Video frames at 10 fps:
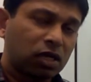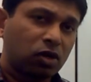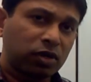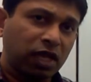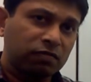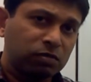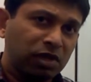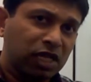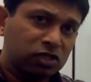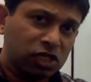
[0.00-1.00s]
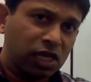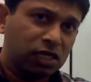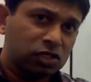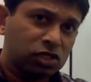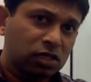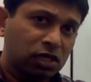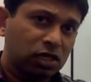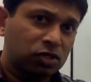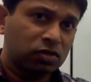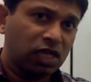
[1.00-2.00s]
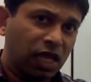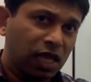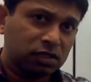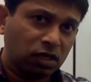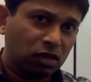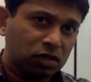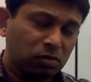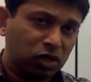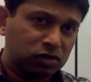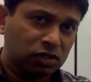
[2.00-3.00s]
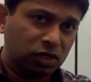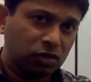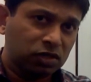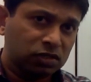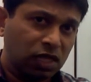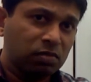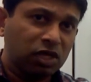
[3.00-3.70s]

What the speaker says: okay, I've made a change to the AX out-of-the-box security scheme.